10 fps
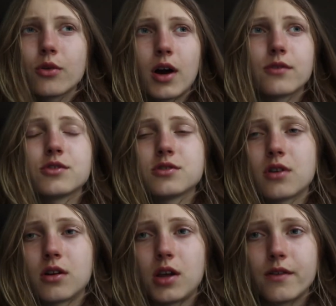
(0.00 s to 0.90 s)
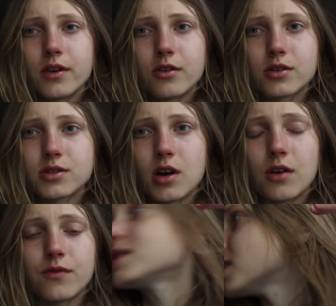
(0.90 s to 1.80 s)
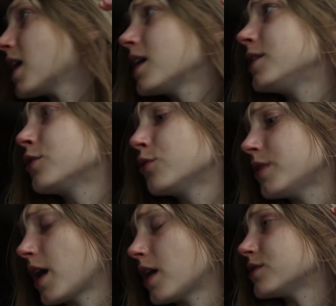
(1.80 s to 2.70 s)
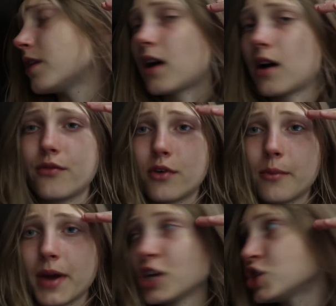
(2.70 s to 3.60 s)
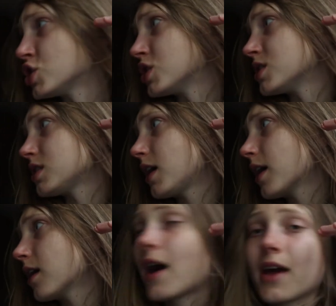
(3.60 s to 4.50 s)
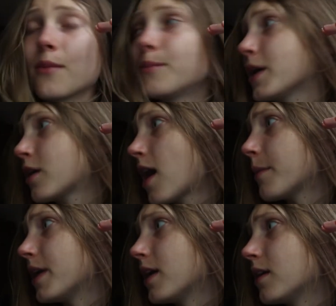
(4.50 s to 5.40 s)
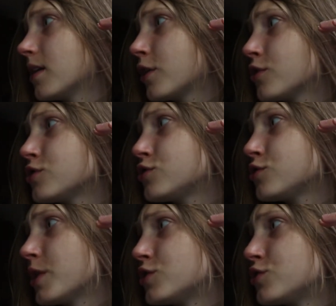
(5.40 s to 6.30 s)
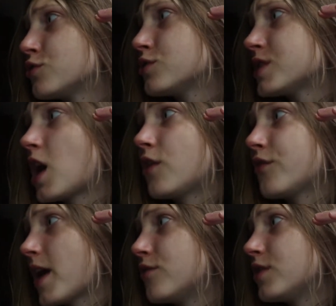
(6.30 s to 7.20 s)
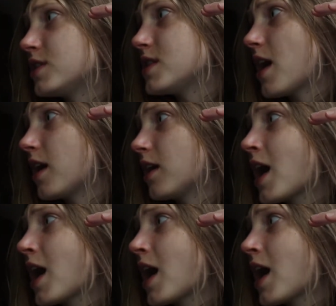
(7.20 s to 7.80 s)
You have to start loving yourself. Say the good affirmations like, I am becoming closer to my true self every day.